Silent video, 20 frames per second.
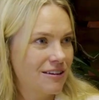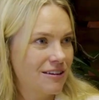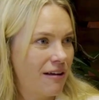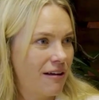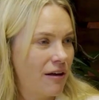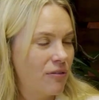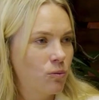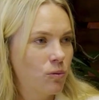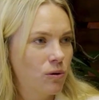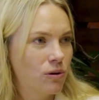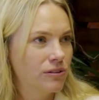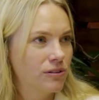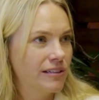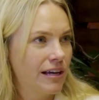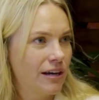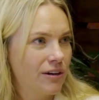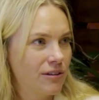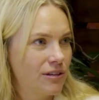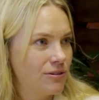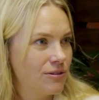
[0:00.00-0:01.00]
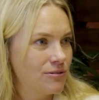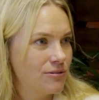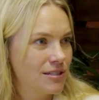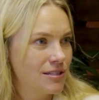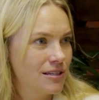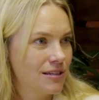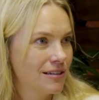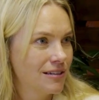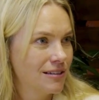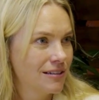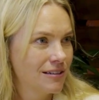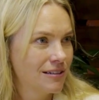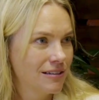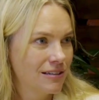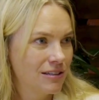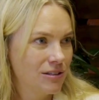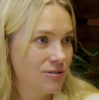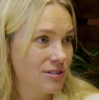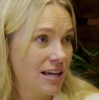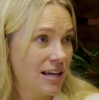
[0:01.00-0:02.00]
around the world now use
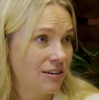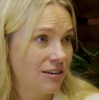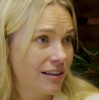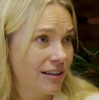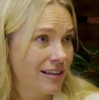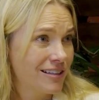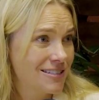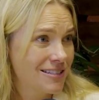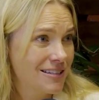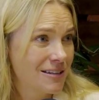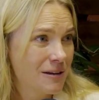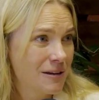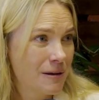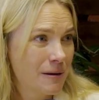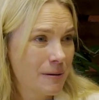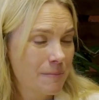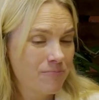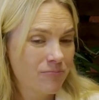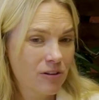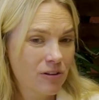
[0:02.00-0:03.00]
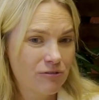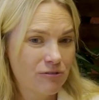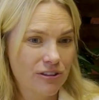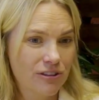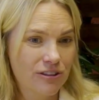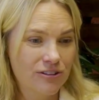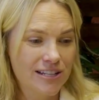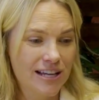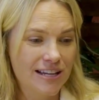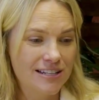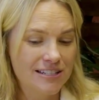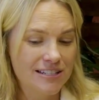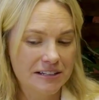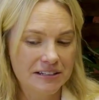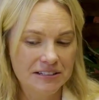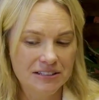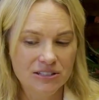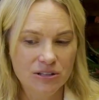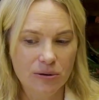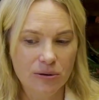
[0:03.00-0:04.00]
use satellites for their data.
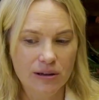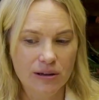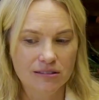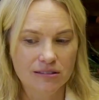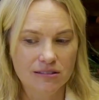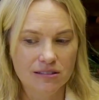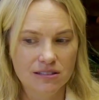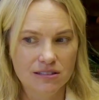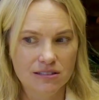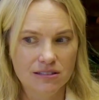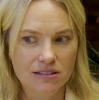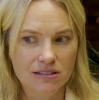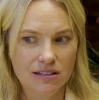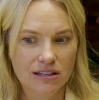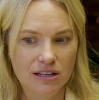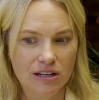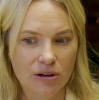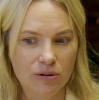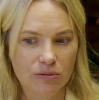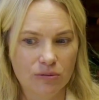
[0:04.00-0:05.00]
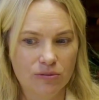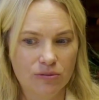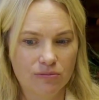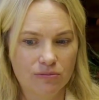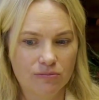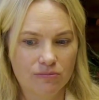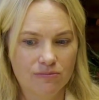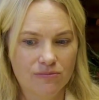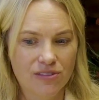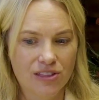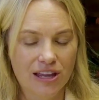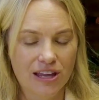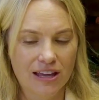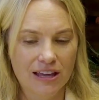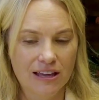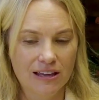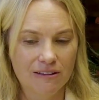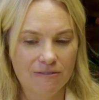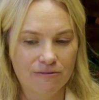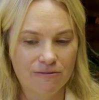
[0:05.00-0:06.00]
So it's you know
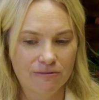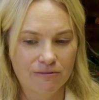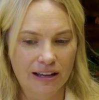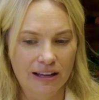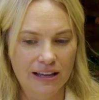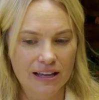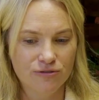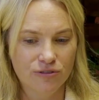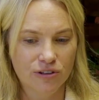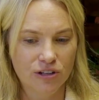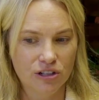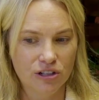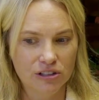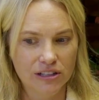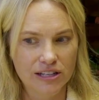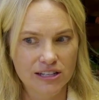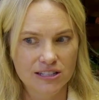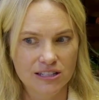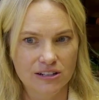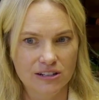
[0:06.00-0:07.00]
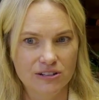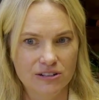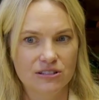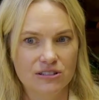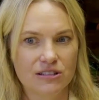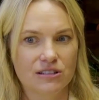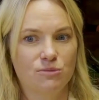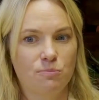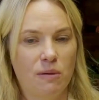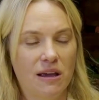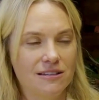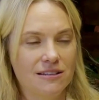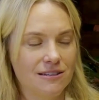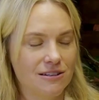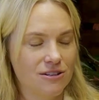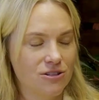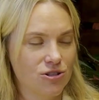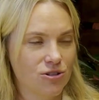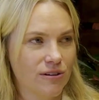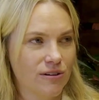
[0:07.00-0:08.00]
thinking, I guess, for your listeners, that space
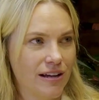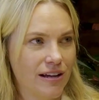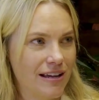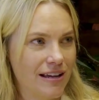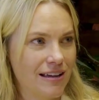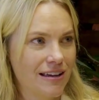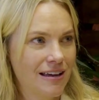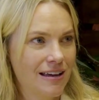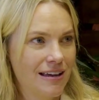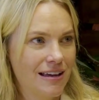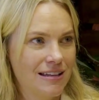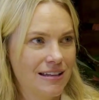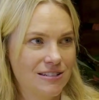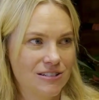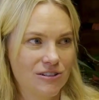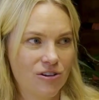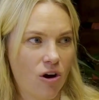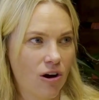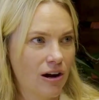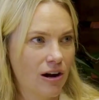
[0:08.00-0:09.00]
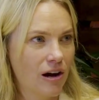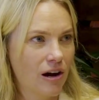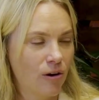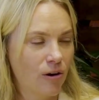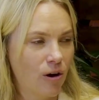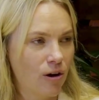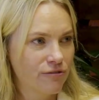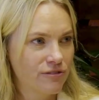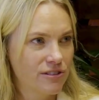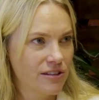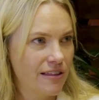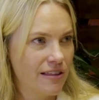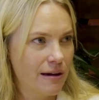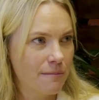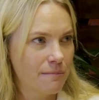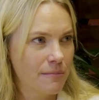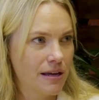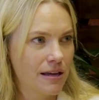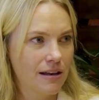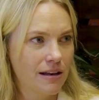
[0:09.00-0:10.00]
industry is not cut off to
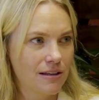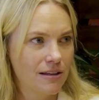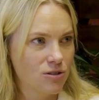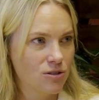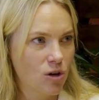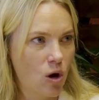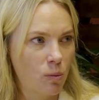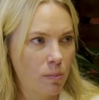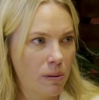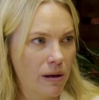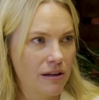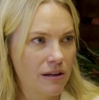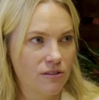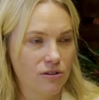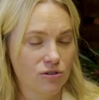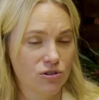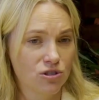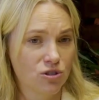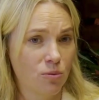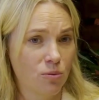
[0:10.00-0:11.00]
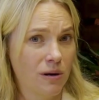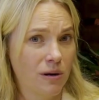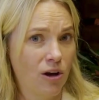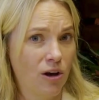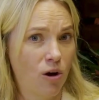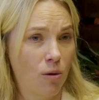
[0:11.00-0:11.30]
them. It is open. There's so many